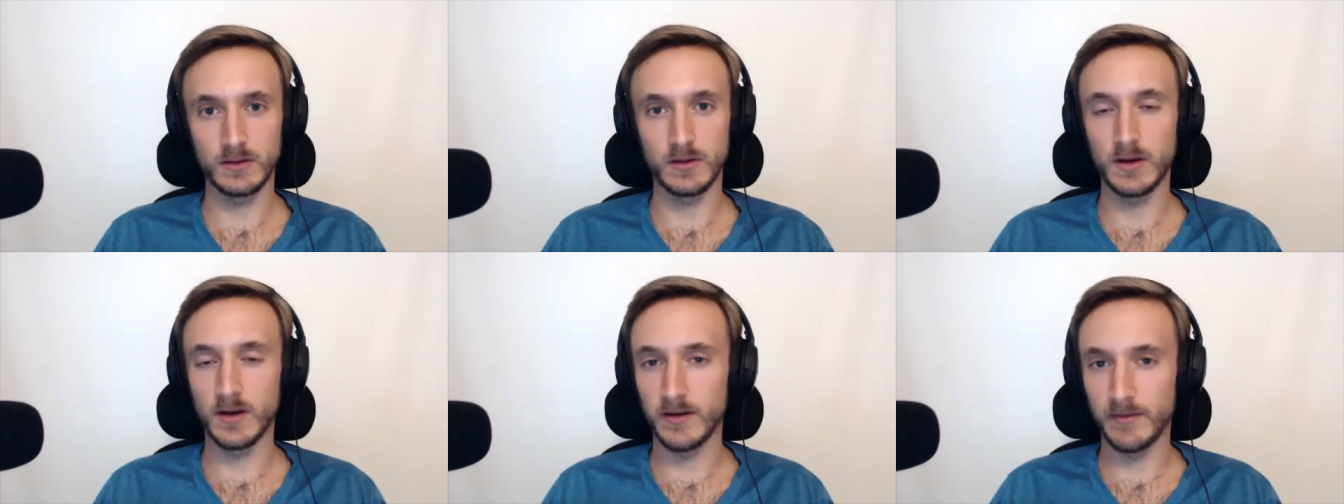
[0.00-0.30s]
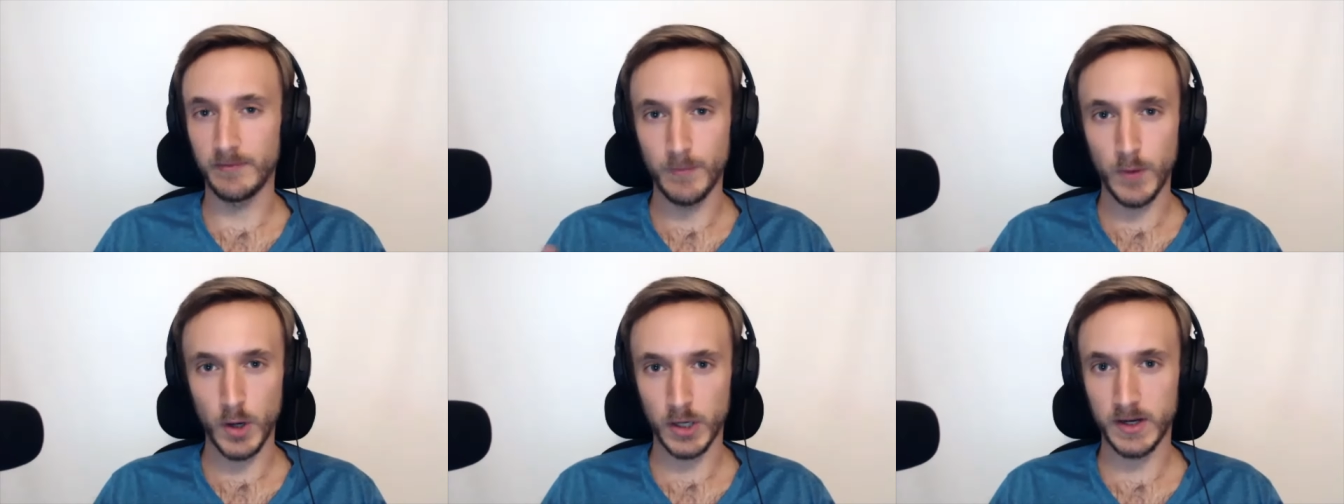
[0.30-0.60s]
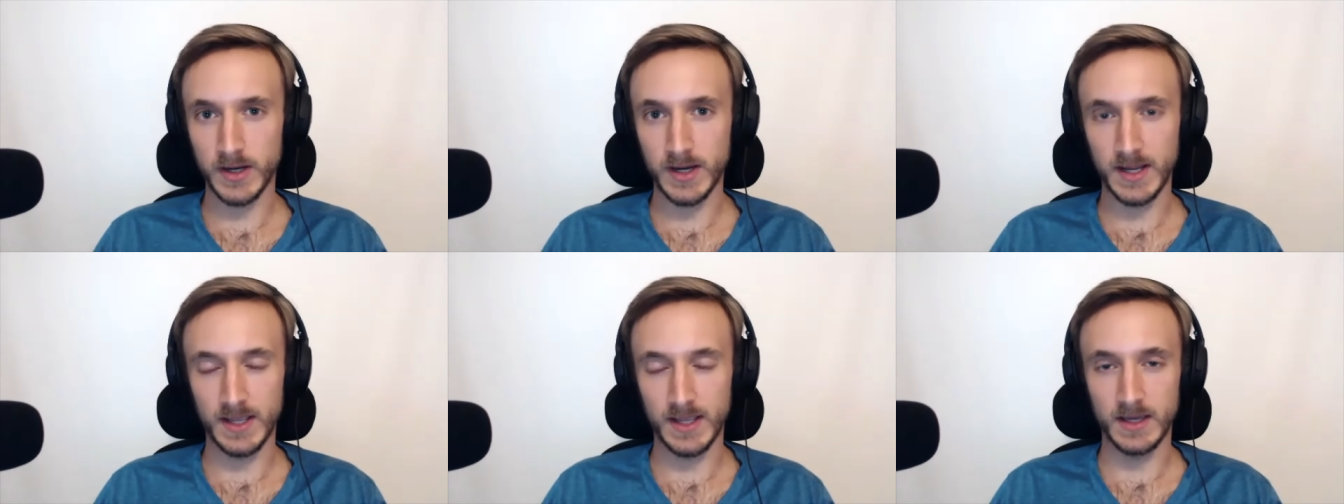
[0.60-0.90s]
of
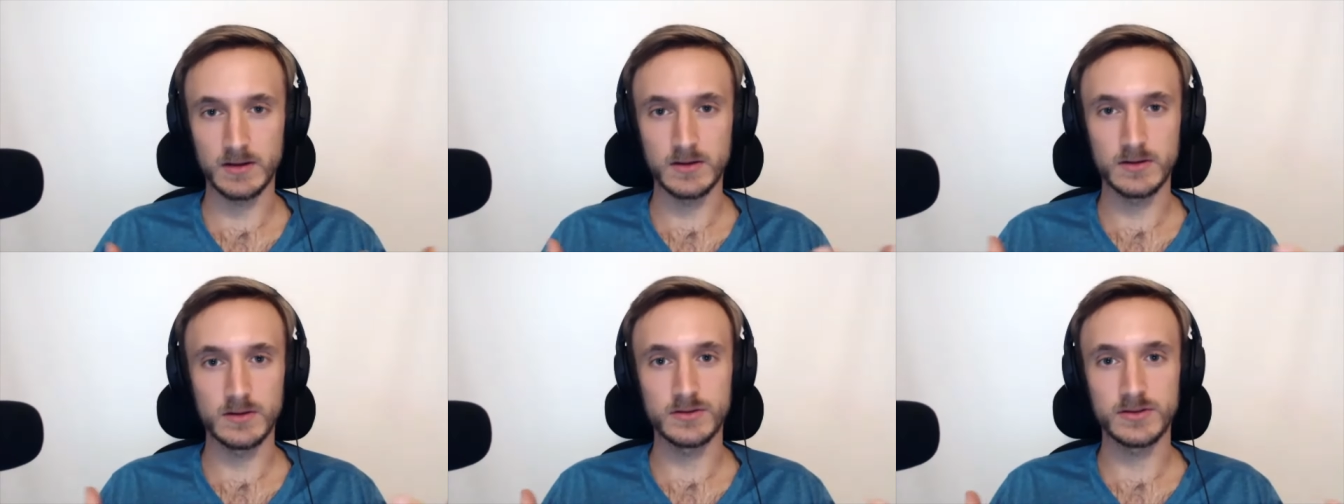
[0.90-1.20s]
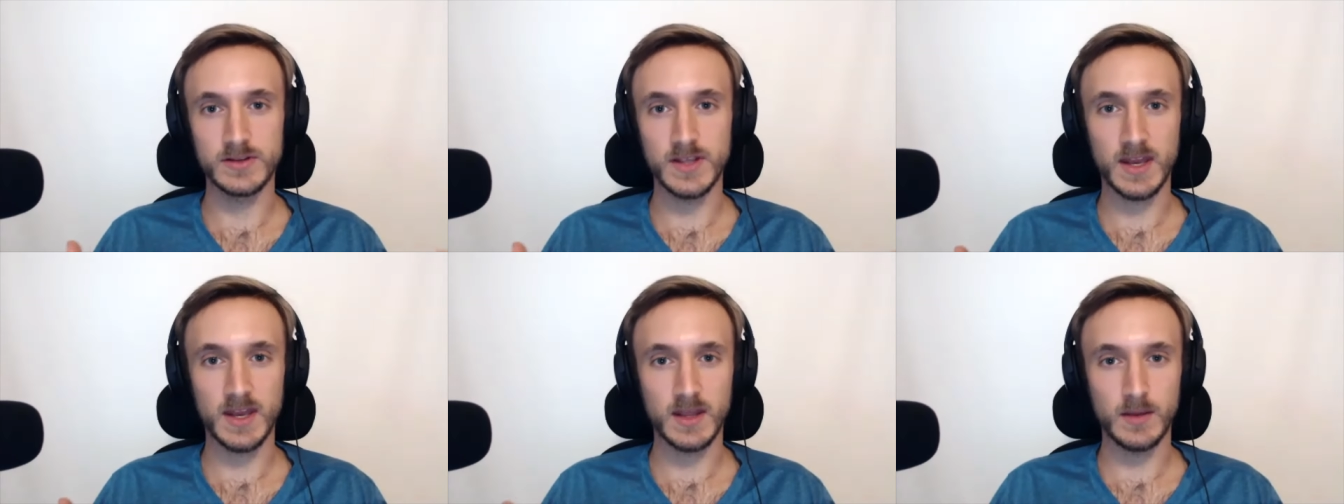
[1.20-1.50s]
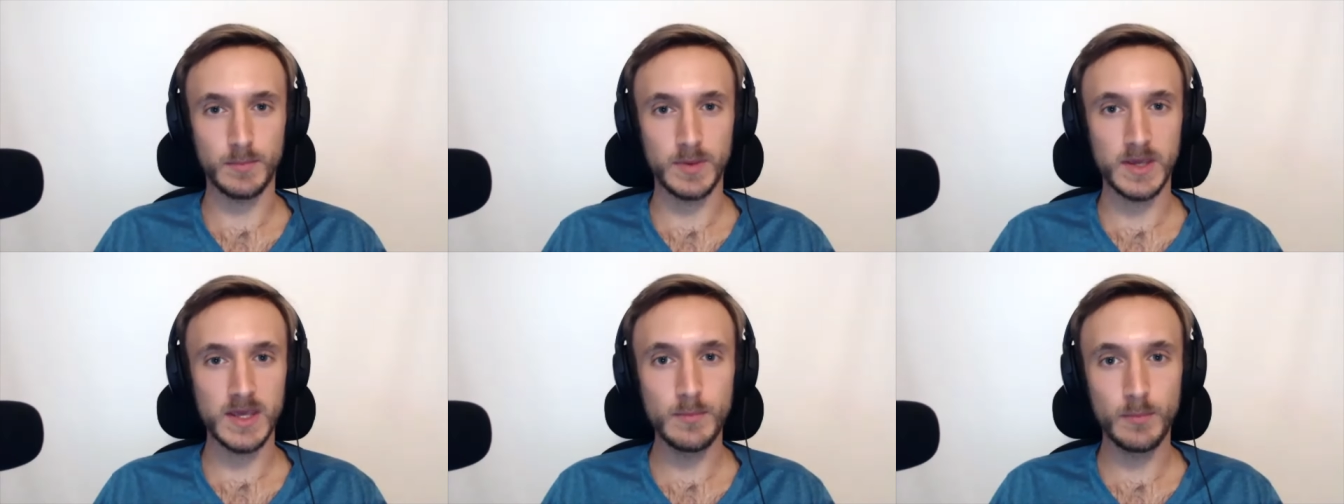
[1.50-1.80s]
marketing and understanding
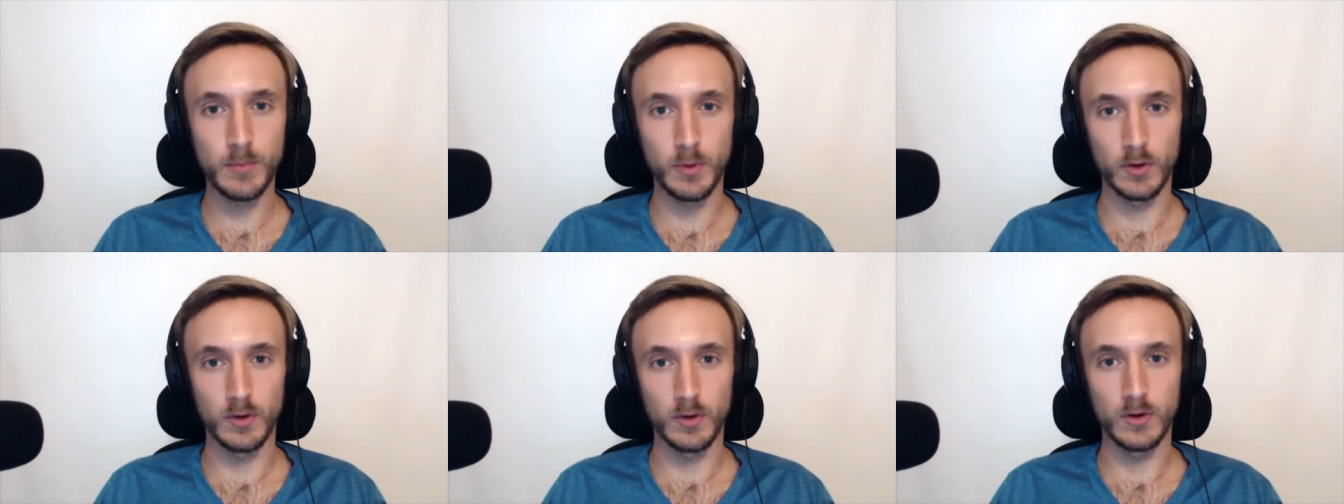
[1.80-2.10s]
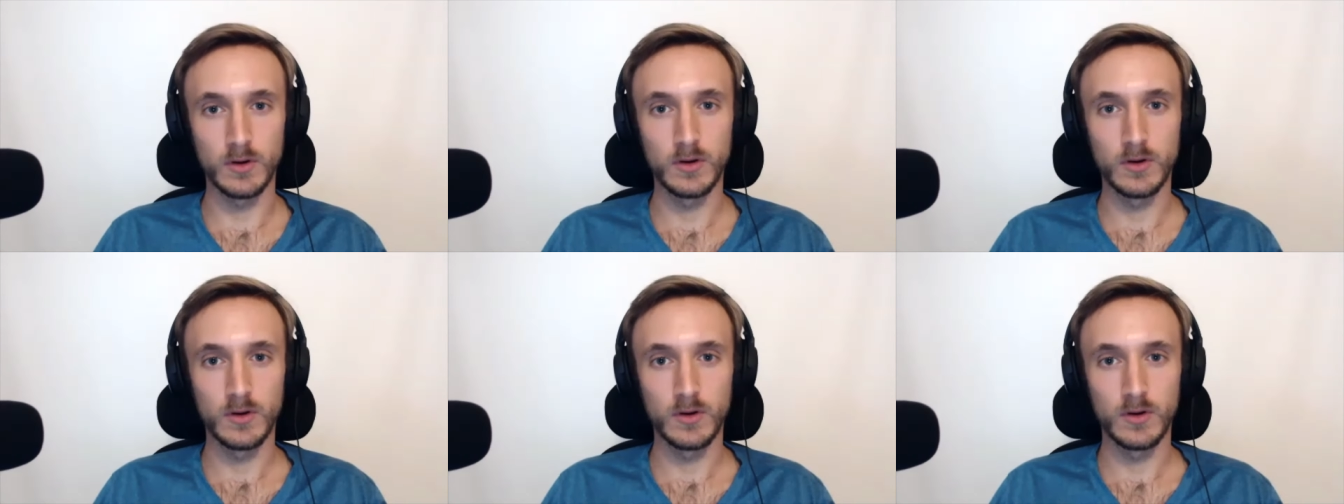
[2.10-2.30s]
people,